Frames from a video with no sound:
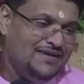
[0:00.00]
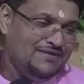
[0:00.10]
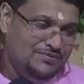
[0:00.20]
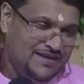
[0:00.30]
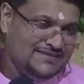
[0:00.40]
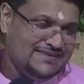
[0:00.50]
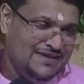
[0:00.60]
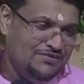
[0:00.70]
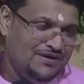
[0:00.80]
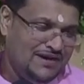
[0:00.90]
let's
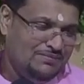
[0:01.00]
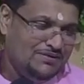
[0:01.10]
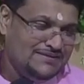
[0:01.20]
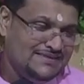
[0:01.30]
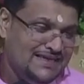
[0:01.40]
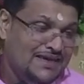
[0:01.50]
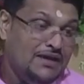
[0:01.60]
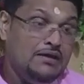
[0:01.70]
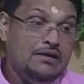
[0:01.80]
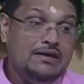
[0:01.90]
hear what happens.
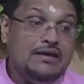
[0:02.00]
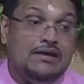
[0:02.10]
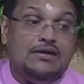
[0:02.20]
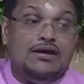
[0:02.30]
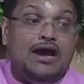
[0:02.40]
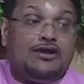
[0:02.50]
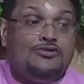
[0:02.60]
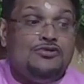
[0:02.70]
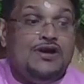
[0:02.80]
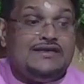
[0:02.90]

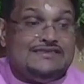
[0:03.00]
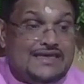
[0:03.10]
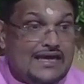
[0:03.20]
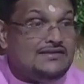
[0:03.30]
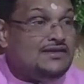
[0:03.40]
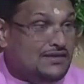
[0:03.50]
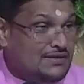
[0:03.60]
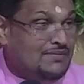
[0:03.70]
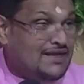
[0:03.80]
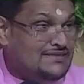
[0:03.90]
Akrura started, you could
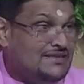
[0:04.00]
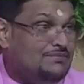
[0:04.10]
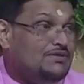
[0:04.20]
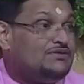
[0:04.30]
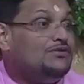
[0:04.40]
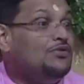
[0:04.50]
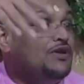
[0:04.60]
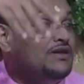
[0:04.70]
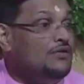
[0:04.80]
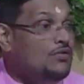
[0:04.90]
imagine the person
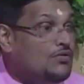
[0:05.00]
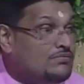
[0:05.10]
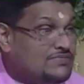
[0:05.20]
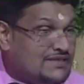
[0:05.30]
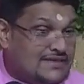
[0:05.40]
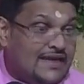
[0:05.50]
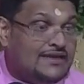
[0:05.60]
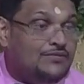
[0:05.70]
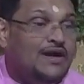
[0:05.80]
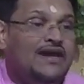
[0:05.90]
going home to tell
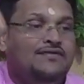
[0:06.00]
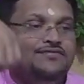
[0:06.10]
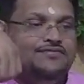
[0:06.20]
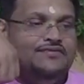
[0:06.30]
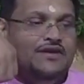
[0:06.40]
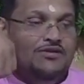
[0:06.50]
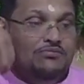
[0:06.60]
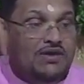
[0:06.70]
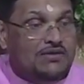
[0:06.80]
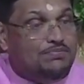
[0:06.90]
the wife,
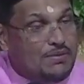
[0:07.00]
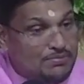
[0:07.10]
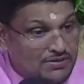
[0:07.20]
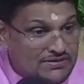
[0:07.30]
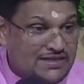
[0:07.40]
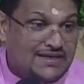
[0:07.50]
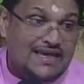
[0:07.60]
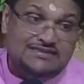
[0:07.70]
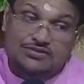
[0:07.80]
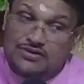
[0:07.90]
make preparation, he
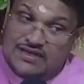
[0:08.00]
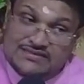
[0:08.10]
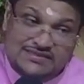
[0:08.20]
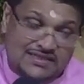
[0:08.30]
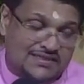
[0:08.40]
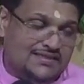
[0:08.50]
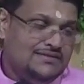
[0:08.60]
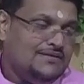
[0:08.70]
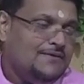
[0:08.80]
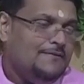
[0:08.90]
has to go on a journey.
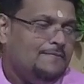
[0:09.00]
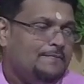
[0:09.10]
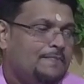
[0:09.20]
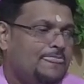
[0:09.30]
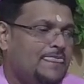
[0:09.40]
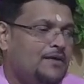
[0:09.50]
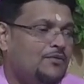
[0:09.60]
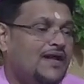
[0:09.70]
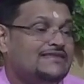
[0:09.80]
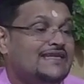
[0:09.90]

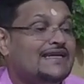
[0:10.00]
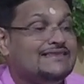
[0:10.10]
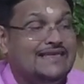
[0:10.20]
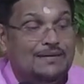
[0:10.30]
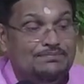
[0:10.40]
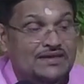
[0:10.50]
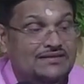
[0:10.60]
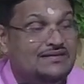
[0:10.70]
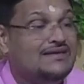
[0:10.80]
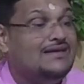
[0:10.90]
Whilst that is happening,
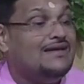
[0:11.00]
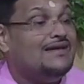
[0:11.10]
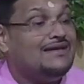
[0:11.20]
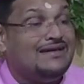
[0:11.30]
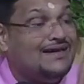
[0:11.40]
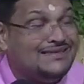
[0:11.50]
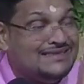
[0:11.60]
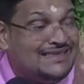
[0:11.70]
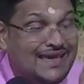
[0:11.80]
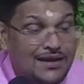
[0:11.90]
Kans
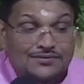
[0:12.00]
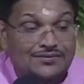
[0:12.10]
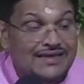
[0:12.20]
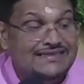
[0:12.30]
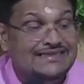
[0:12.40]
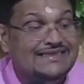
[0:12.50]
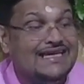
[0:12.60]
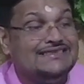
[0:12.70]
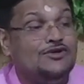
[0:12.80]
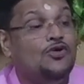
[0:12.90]
cannot rest. He
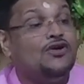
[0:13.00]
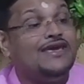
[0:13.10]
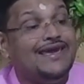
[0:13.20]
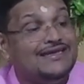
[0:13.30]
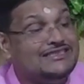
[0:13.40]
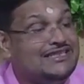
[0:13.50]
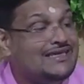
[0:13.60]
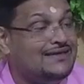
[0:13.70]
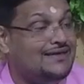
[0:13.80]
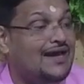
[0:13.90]
says, okay,
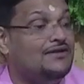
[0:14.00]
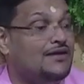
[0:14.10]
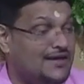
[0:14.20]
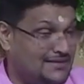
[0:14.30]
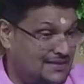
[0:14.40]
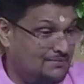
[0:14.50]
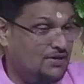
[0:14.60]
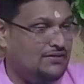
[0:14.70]
she, another demon,